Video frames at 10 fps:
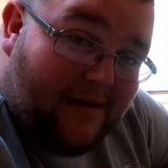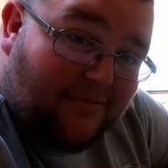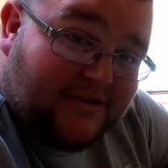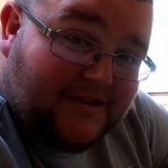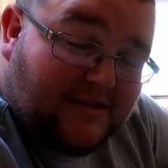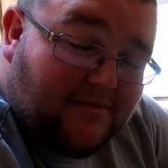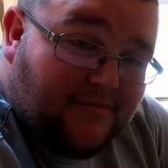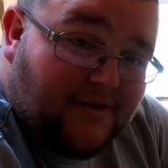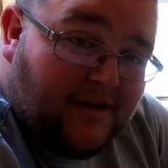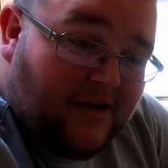camera
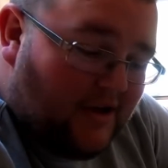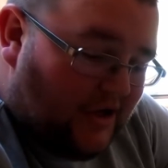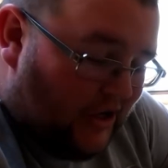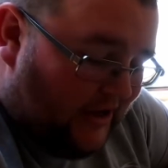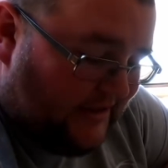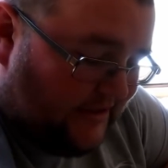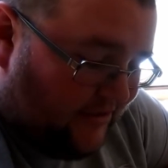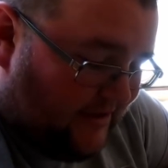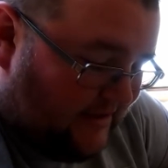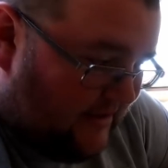system, kindly
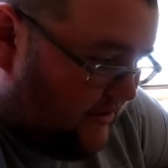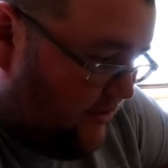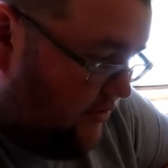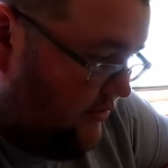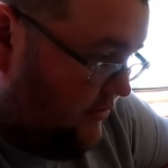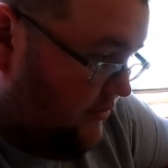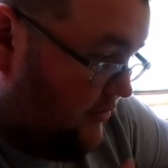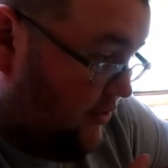donated to